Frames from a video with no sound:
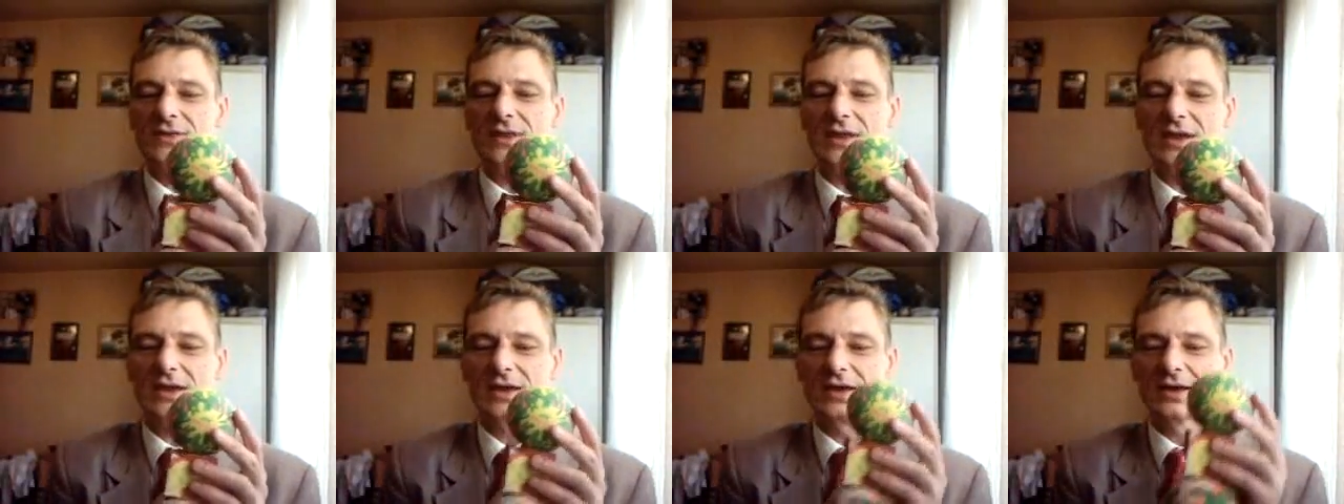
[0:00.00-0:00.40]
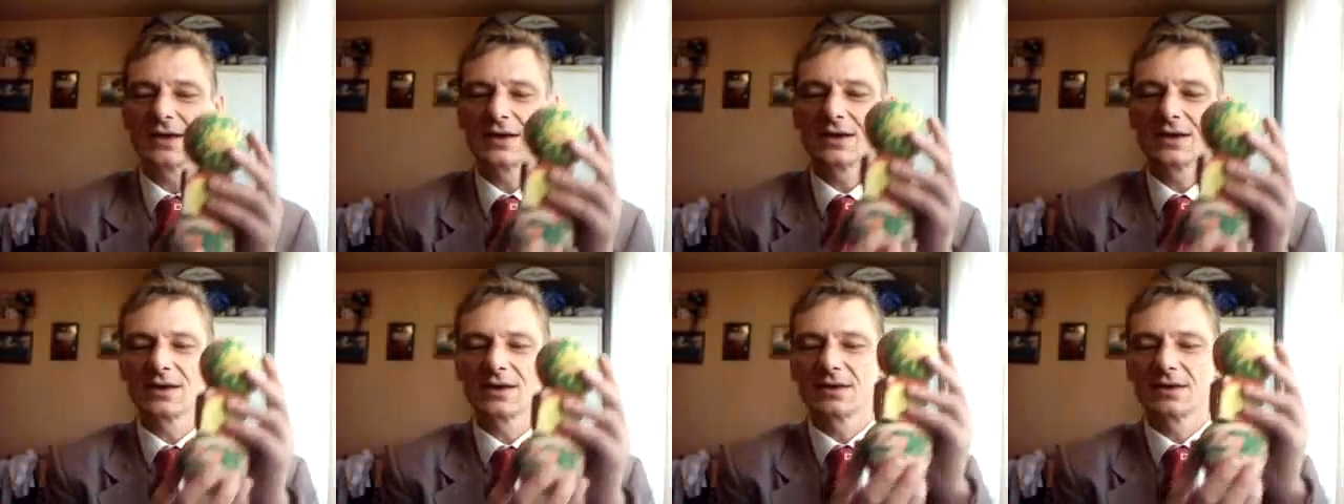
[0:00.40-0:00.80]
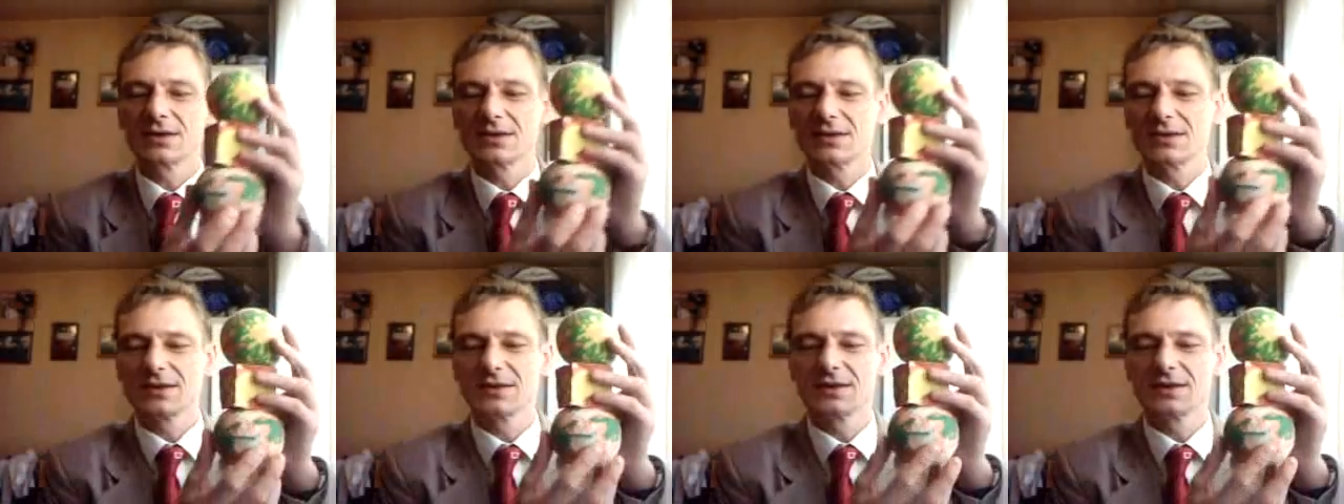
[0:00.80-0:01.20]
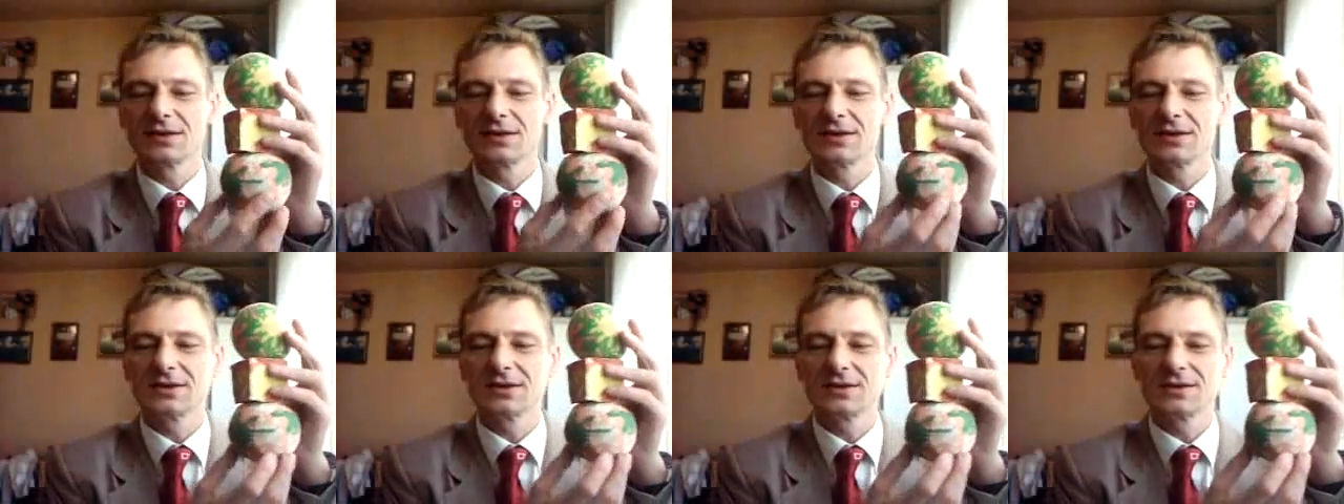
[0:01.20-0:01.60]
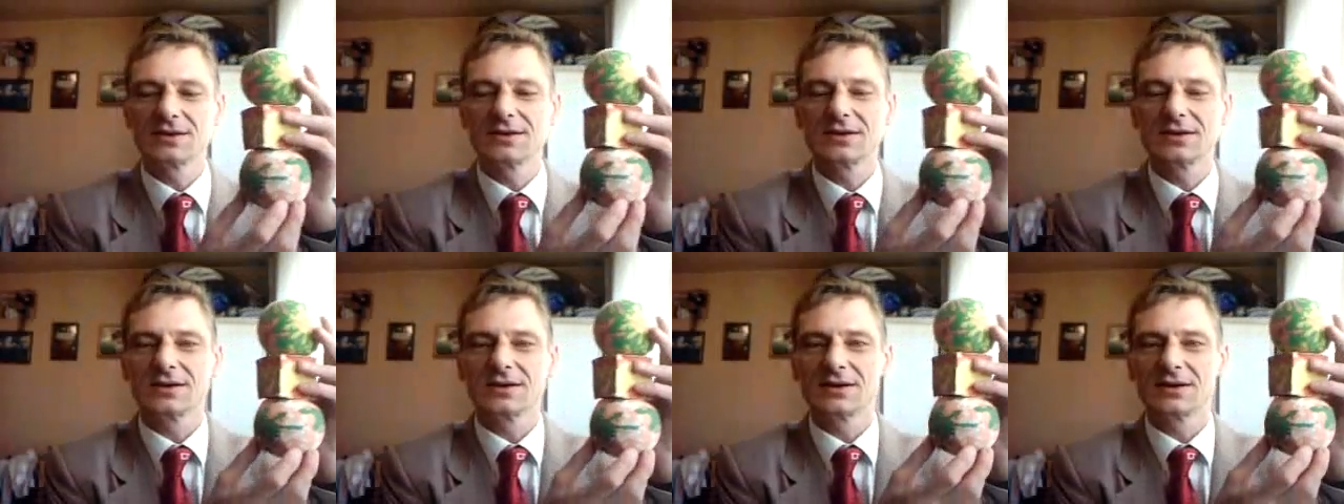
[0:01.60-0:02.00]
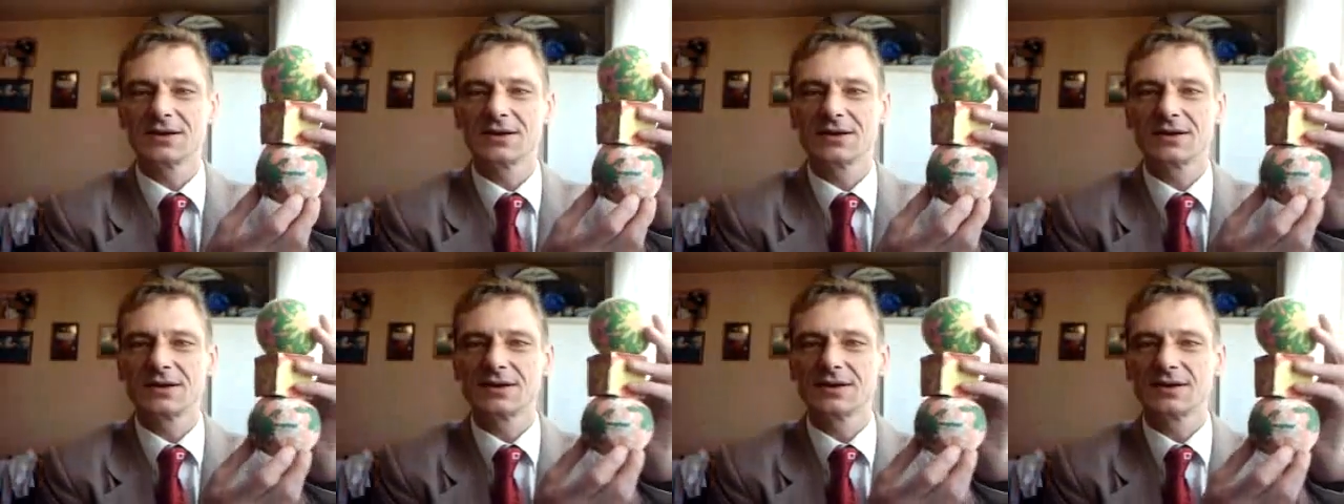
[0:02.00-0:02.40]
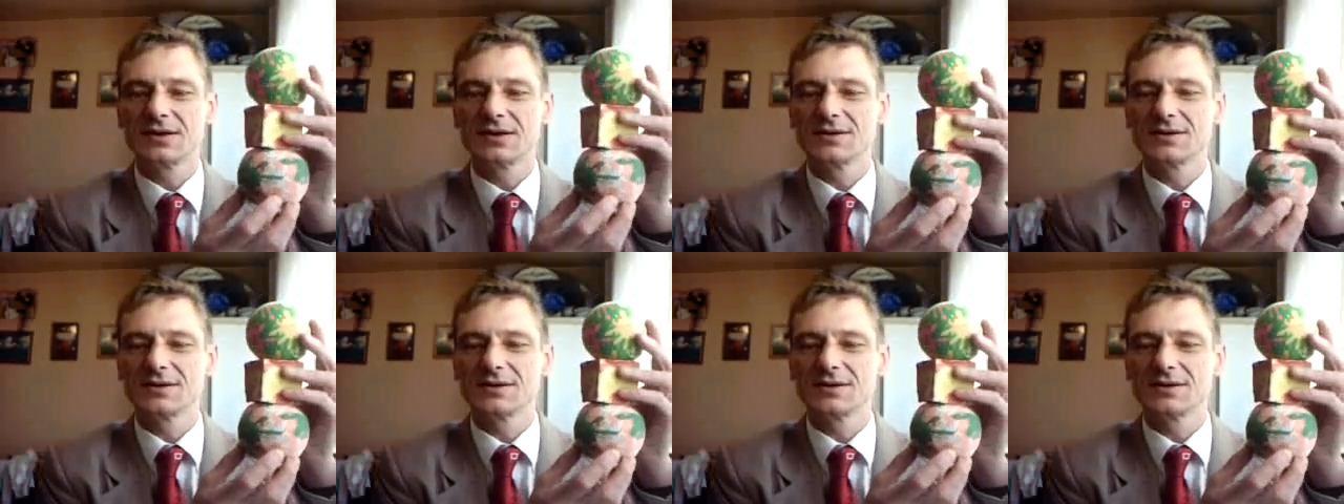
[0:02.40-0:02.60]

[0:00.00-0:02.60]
there uh,